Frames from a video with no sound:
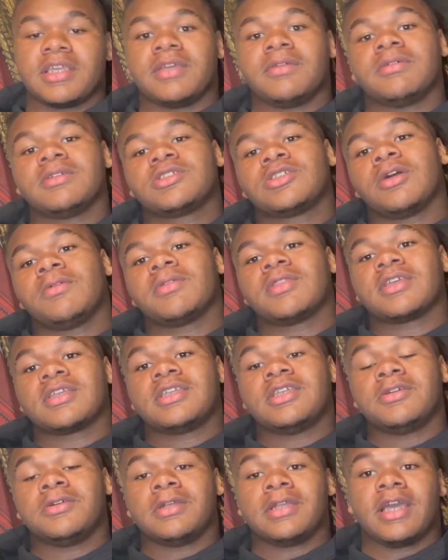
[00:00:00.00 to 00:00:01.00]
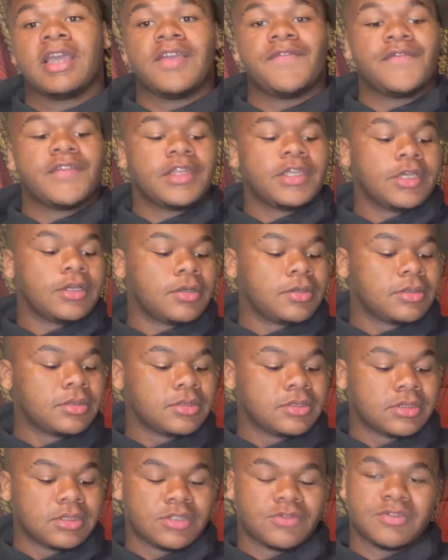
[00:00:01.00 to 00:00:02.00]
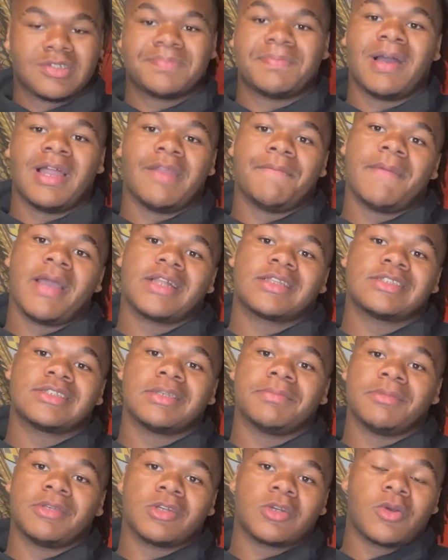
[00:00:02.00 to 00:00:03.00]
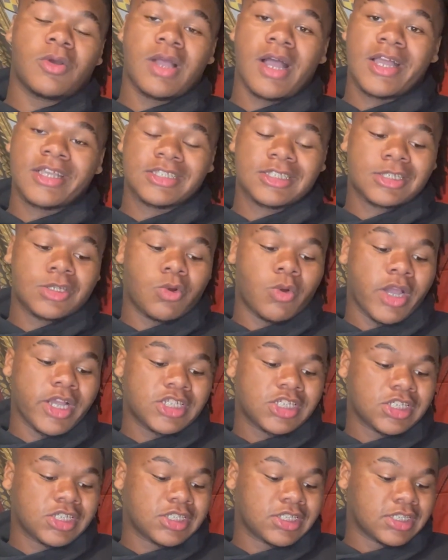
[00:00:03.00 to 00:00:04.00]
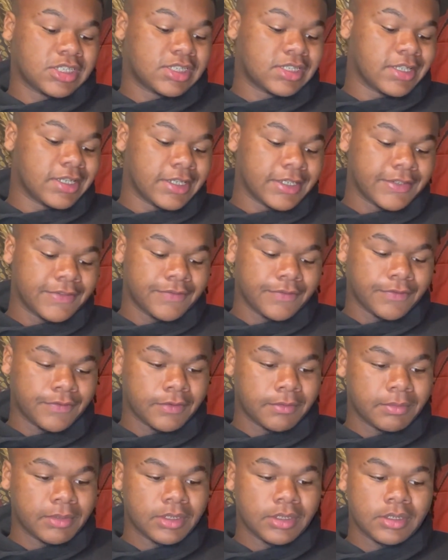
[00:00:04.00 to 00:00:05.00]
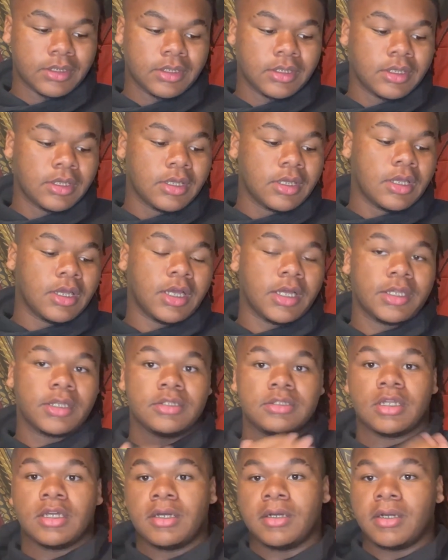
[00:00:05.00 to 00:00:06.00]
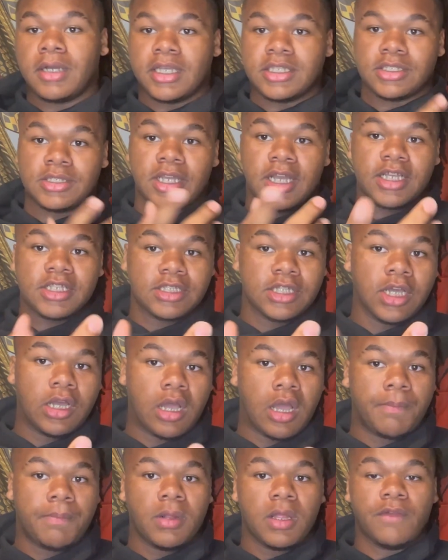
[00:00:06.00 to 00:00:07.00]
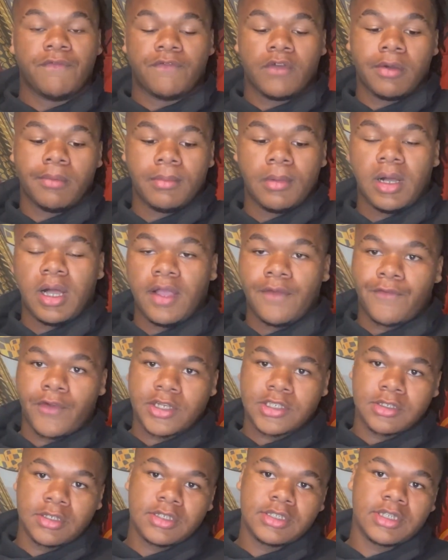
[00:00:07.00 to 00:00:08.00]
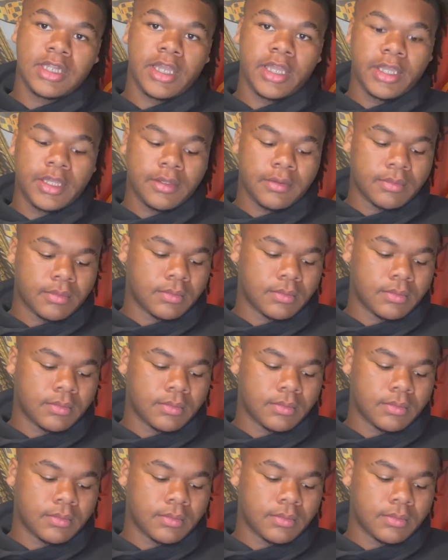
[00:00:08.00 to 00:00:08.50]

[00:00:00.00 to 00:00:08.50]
get with y'all with a Q&A video. Just responding back to some of your uh, questions and stuff. You feel me? I, you know, as you guys know, I played football at Fresno State.